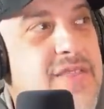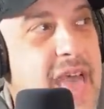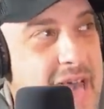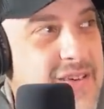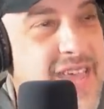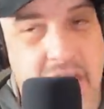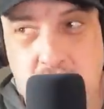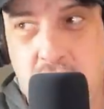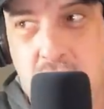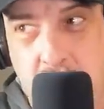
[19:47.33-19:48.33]
the
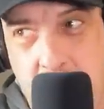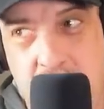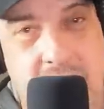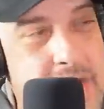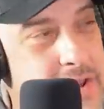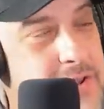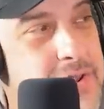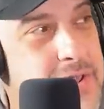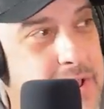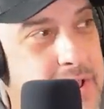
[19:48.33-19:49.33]
allegations are that
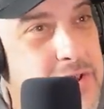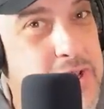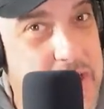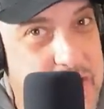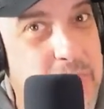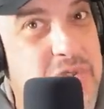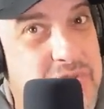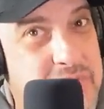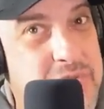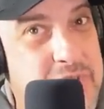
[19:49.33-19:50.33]
uh, Chicky
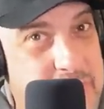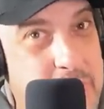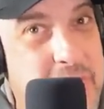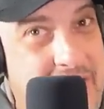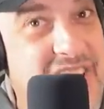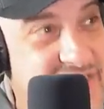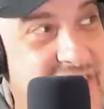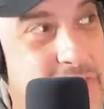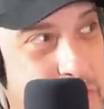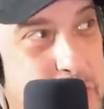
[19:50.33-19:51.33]
was, you know, got his
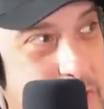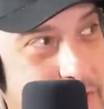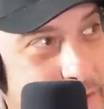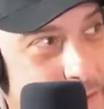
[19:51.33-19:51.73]
hands dirty.